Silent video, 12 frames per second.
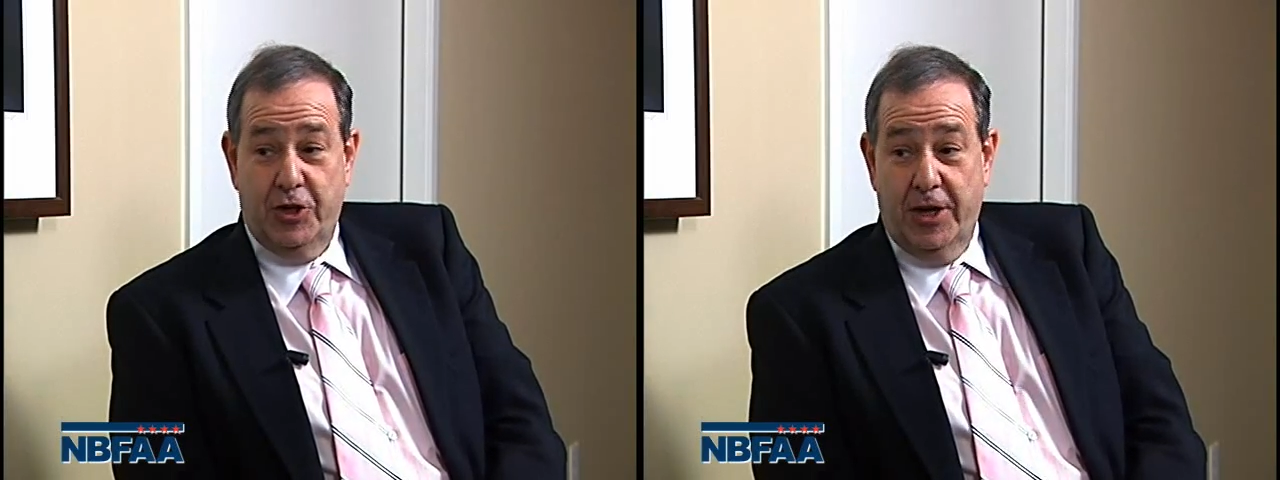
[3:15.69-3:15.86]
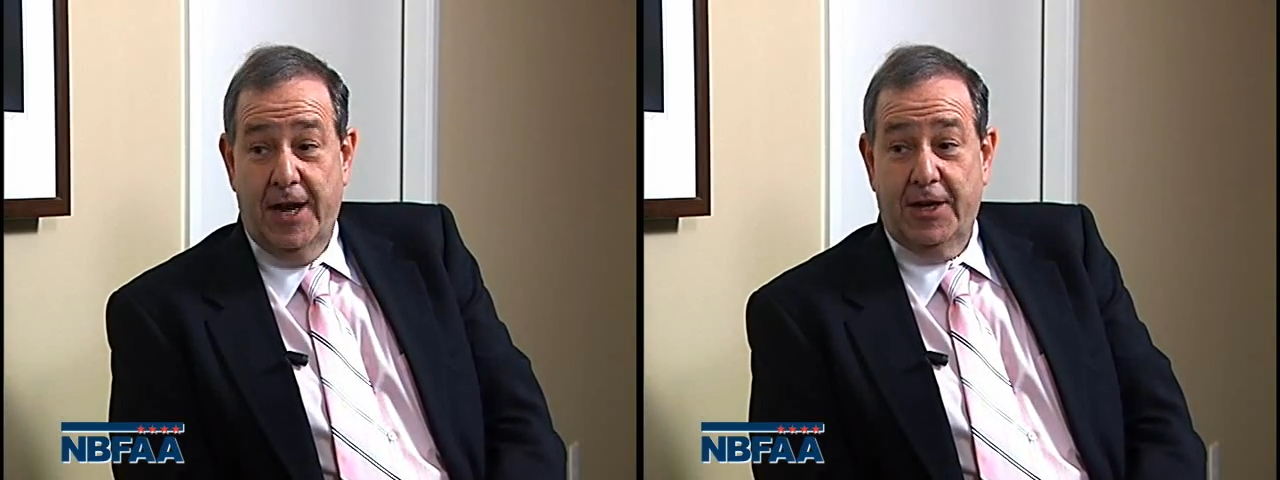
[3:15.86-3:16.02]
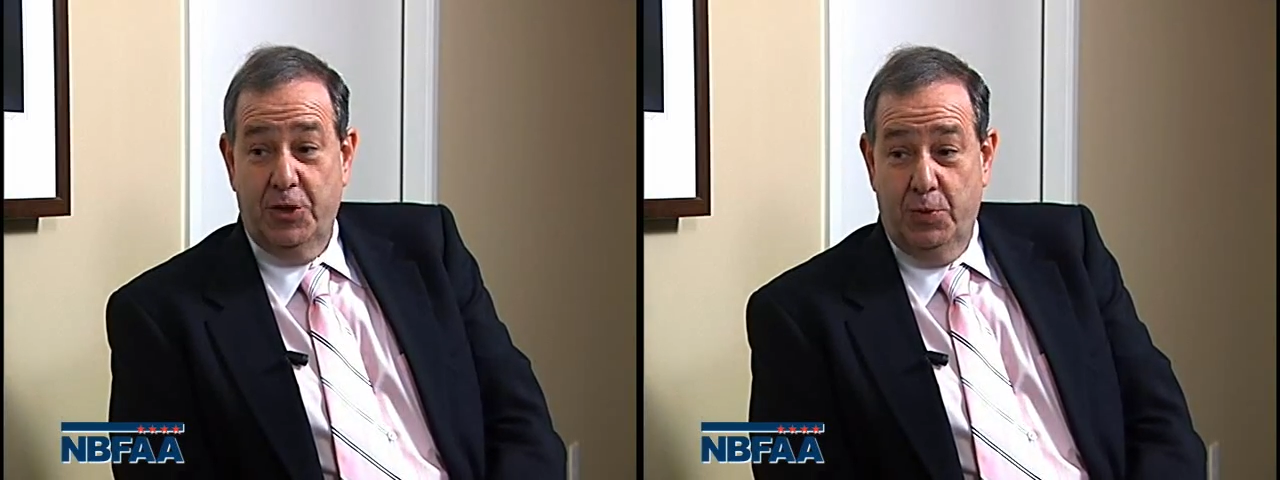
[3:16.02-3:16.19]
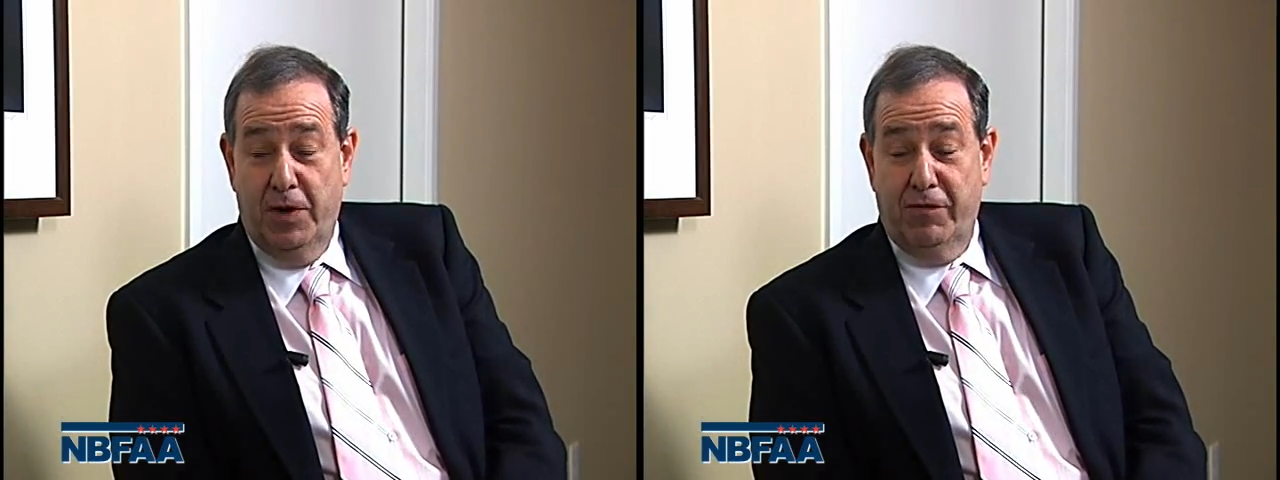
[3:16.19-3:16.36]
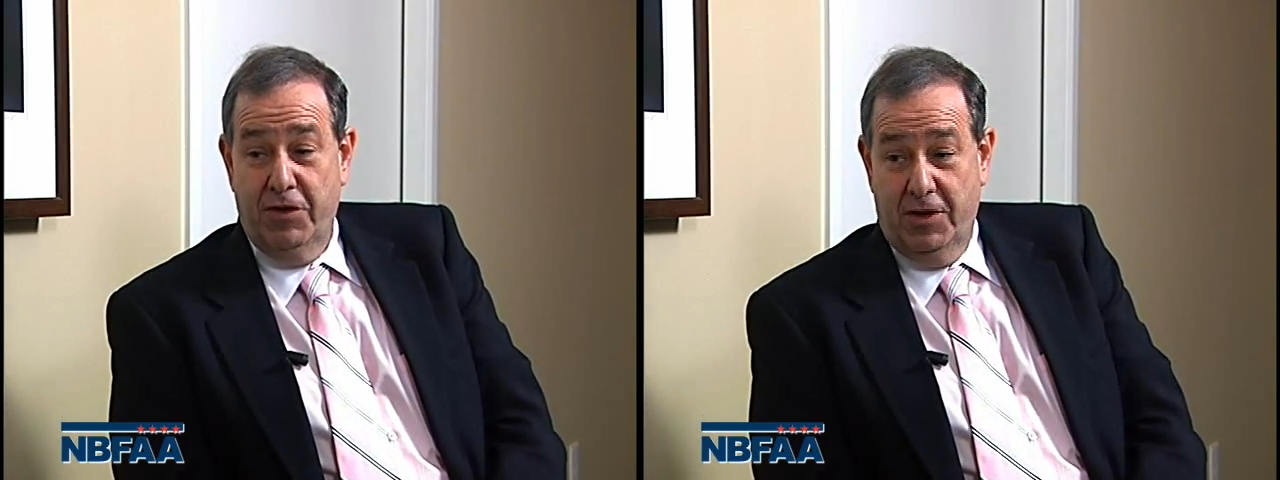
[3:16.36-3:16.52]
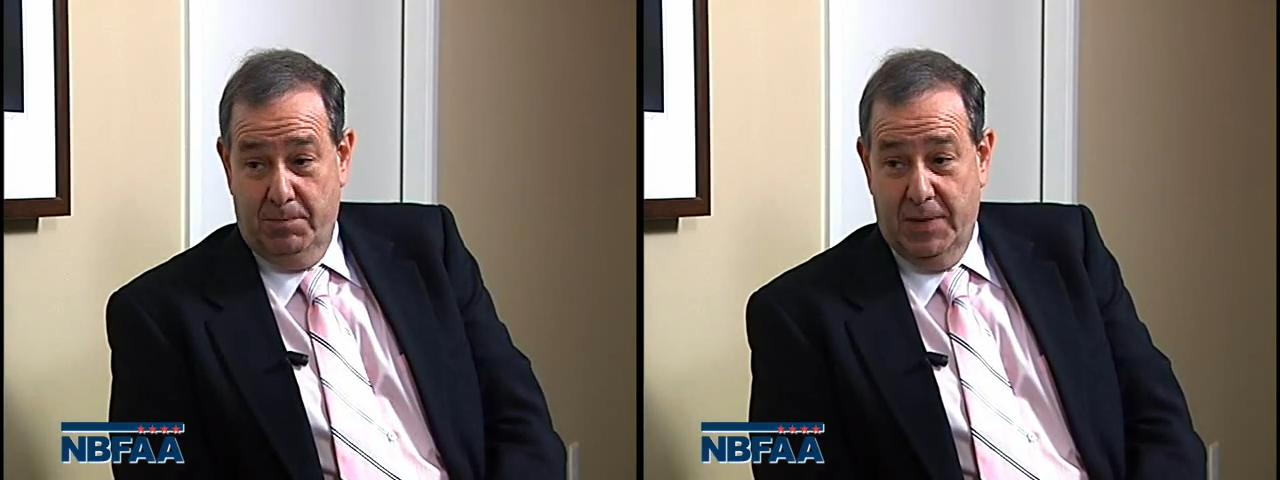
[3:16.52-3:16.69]
that I can do
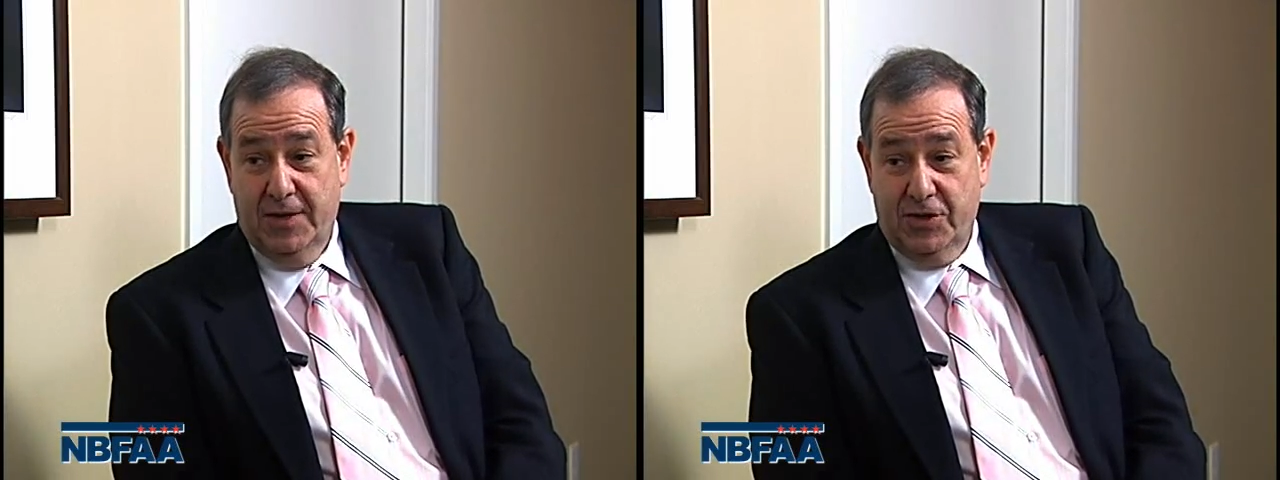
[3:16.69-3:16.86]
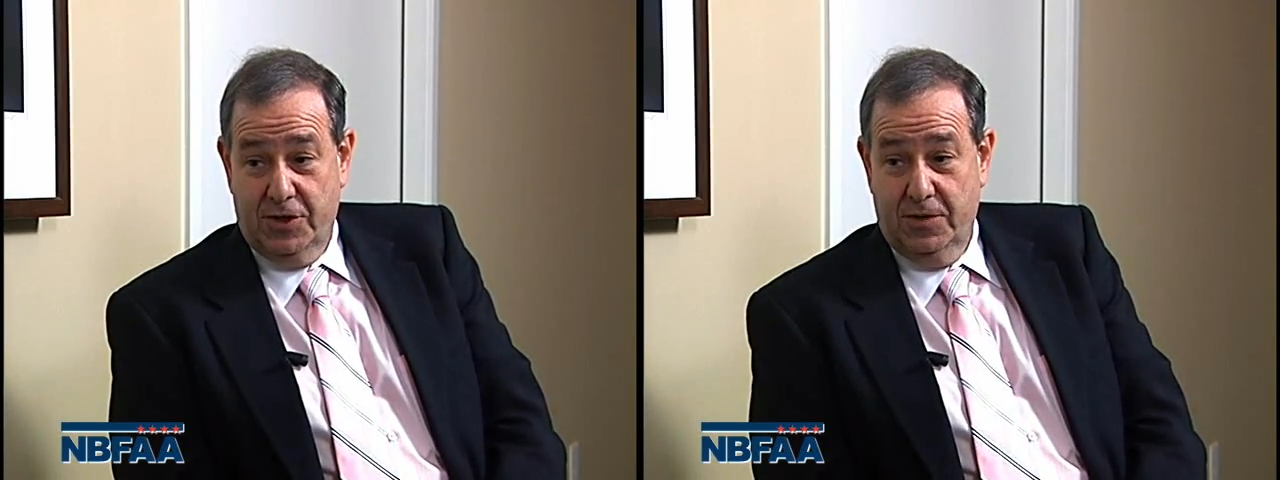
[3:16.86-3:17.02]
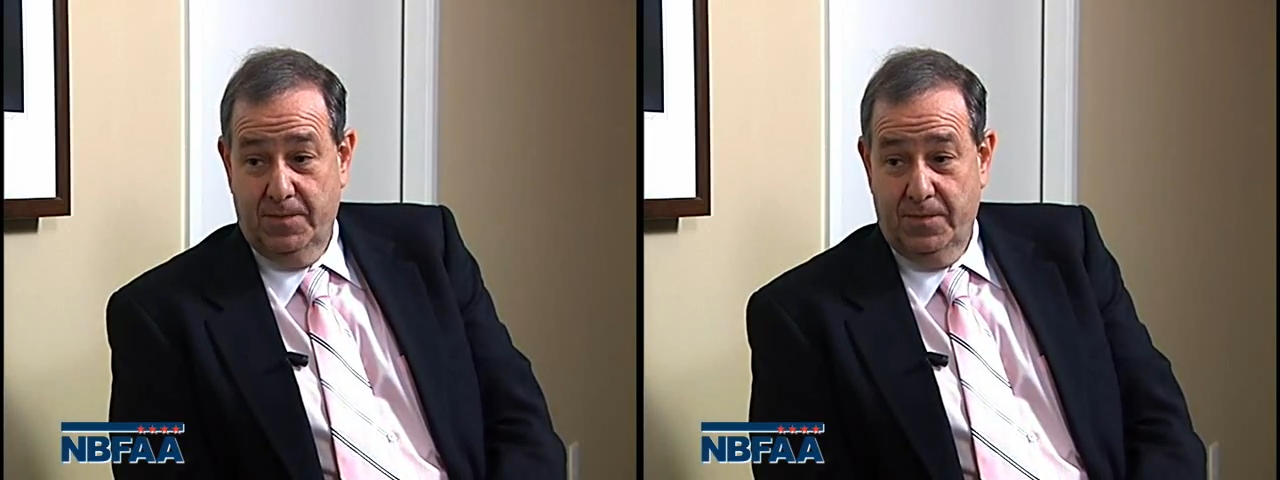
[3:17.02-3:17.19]
everything best.